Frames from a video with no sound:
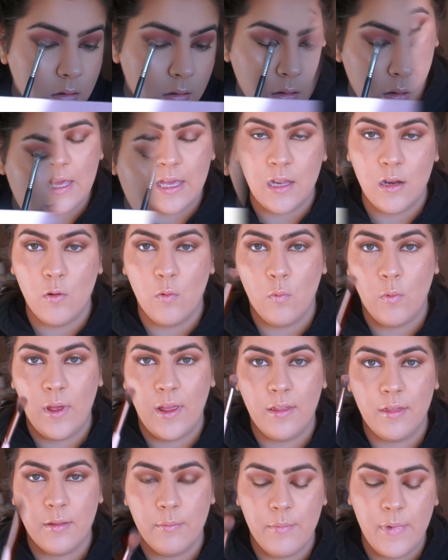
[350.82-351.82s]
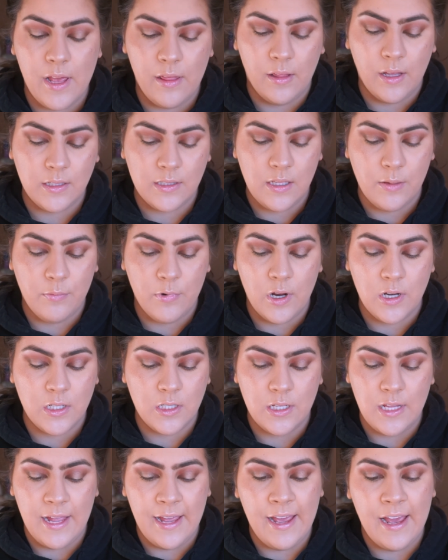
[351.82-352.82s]
In with my Luxie
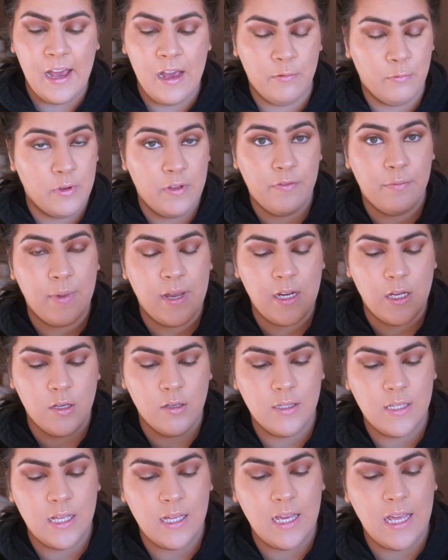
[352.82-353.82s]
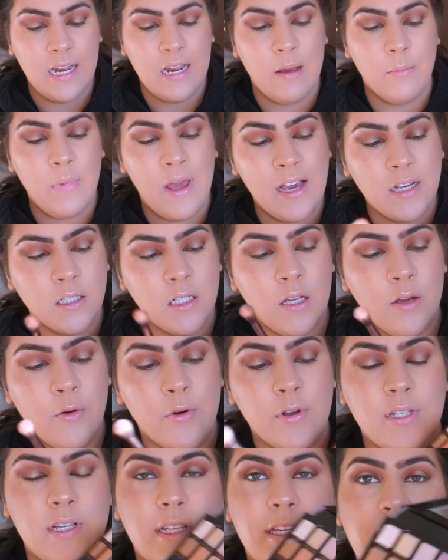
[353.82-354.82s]
brush that we've been using, and I'm actually
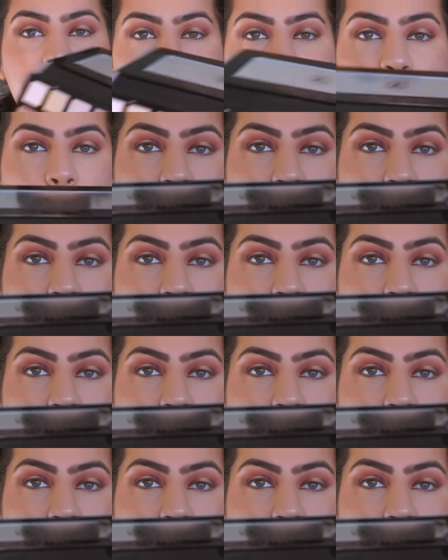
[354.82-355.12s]
going to take